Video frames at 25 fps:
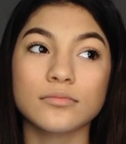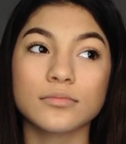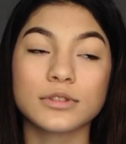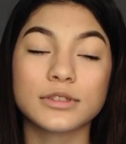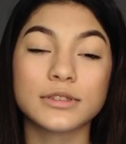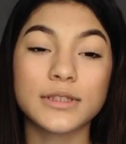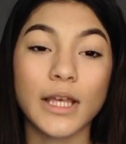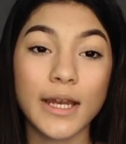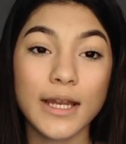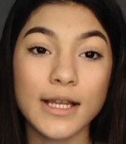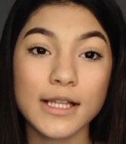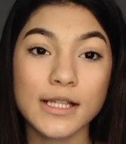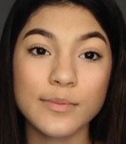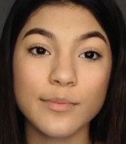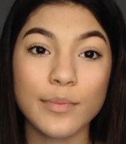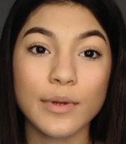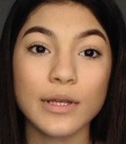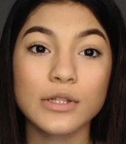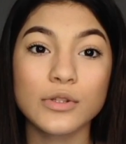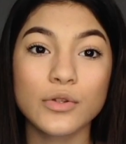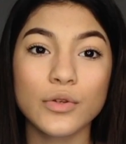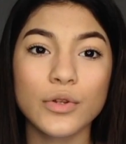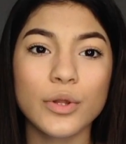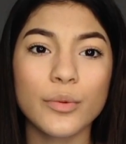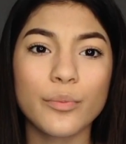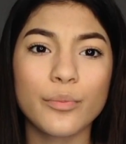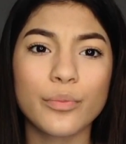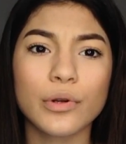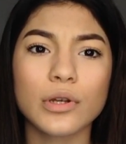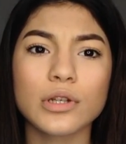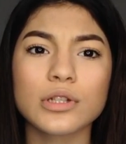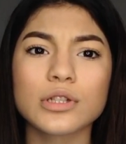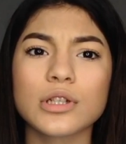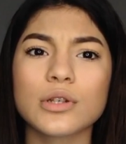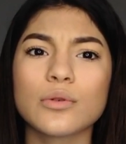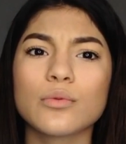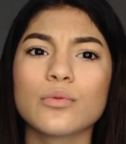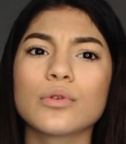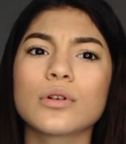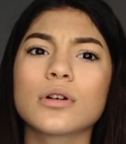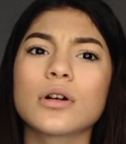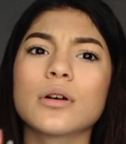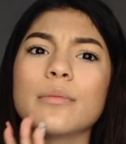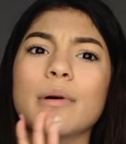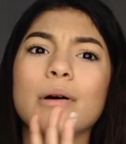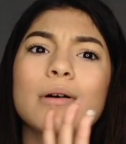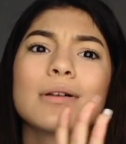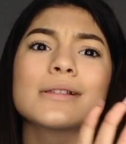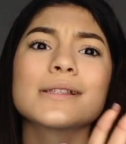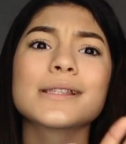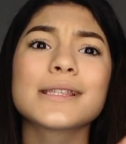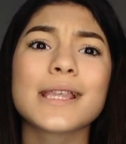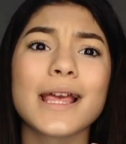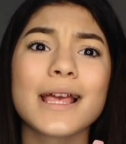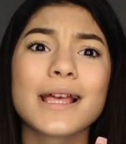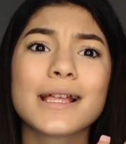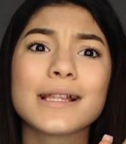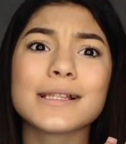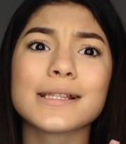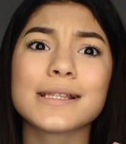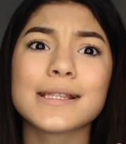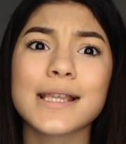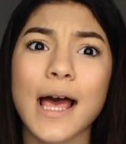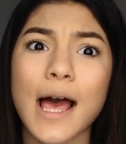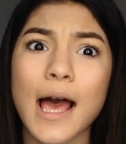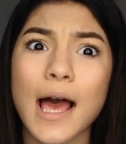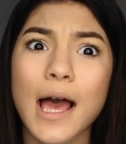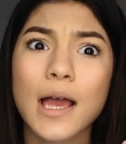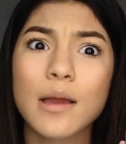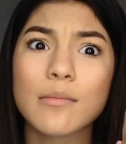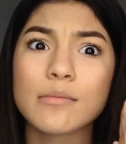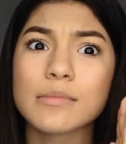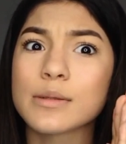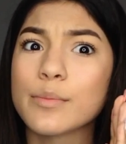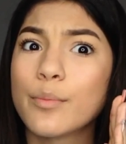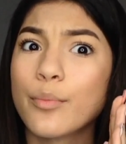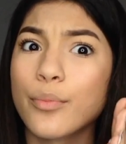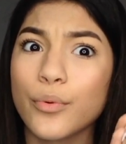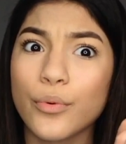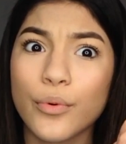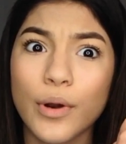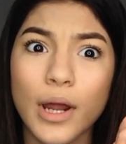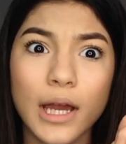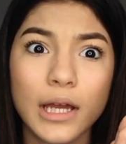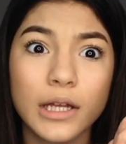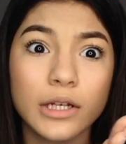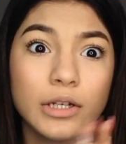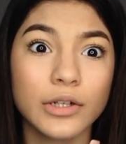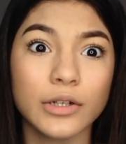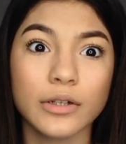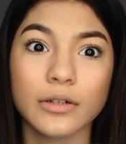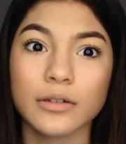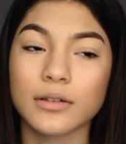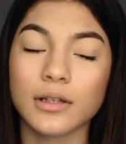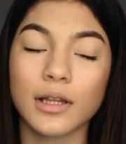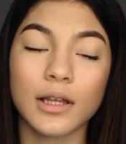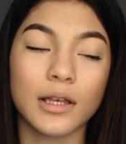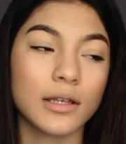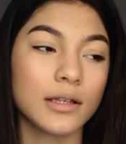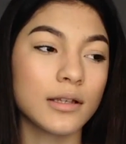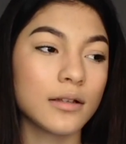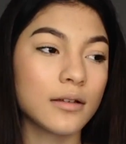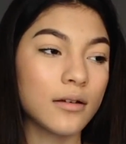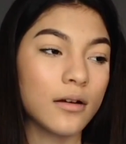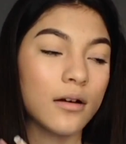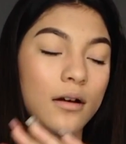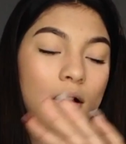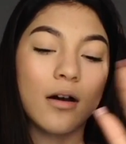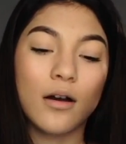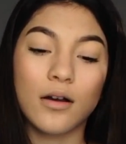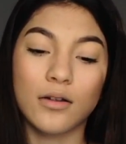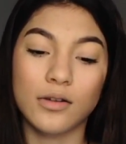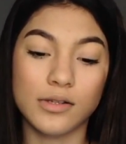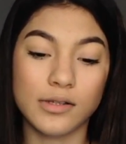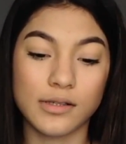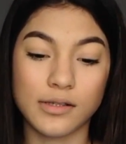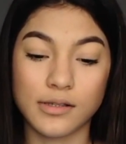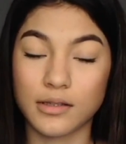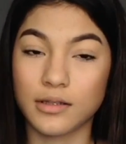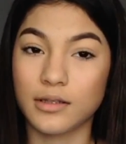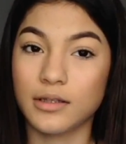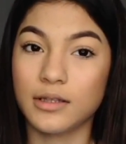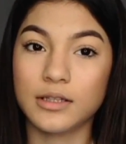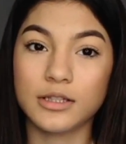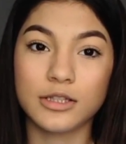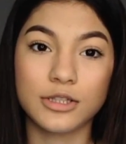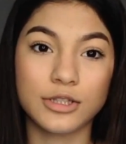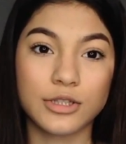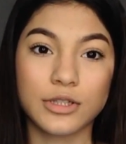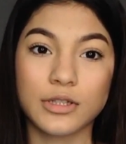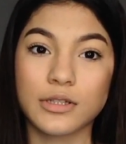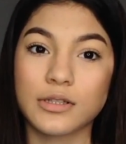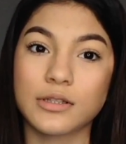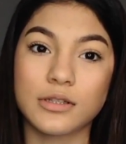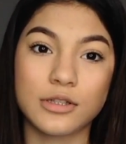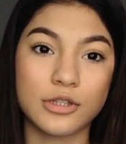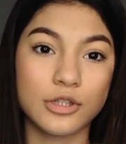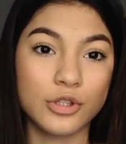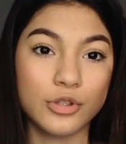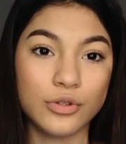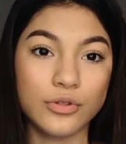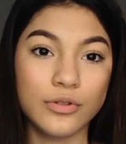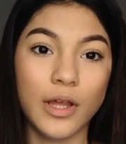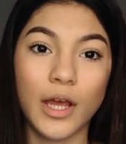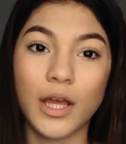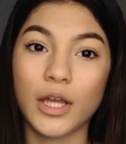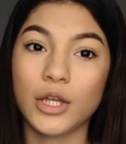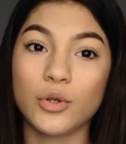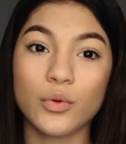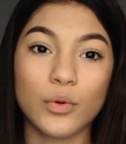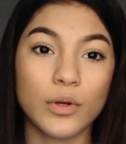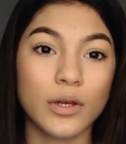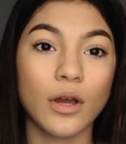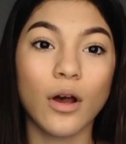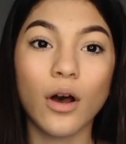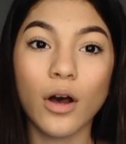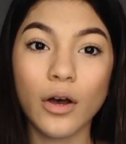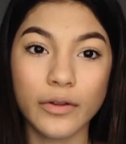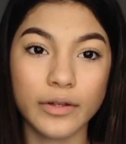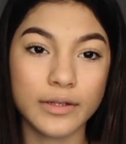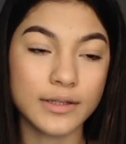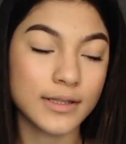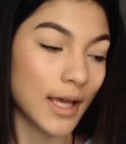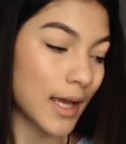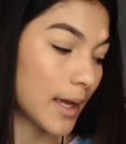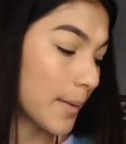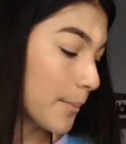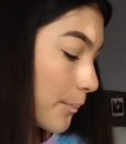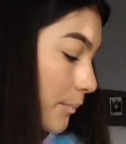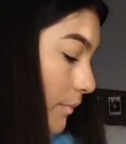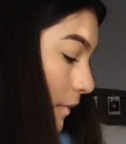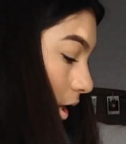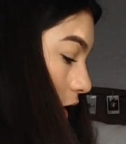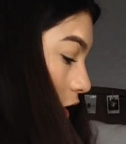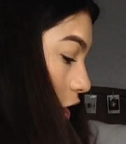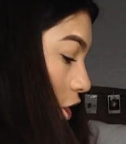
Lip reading: setting spray to the brush, it will come out 10 times brighter. Like, honestly, it's just, I do it all the time.